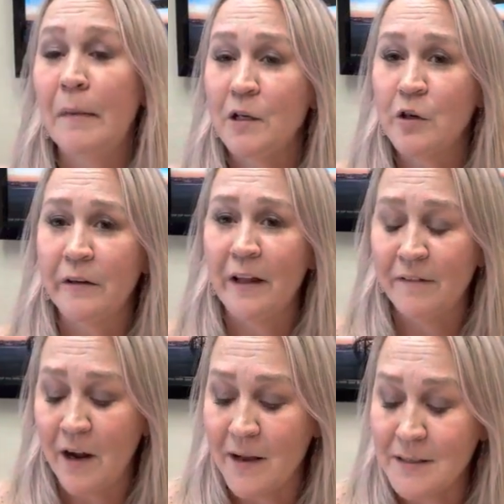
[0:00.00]
Make sure
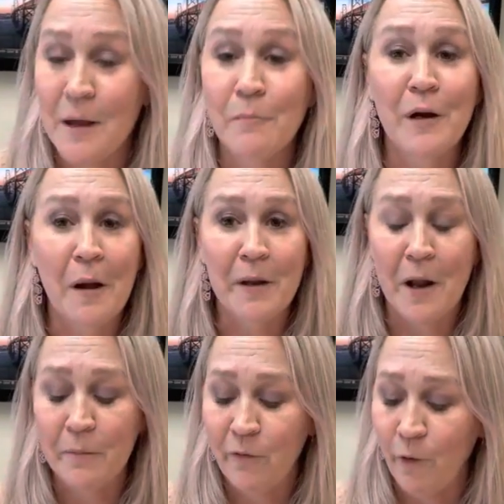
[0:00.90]
they've got some coming
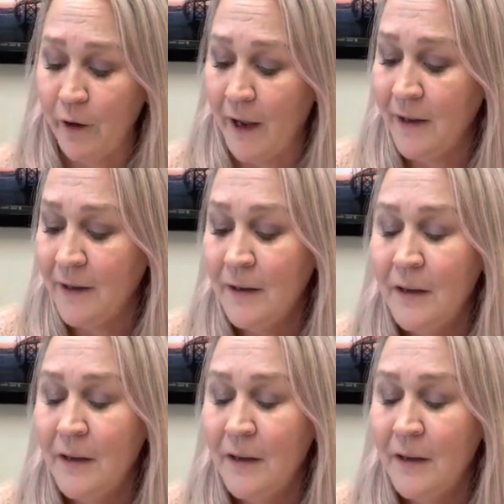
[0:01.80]
up for you.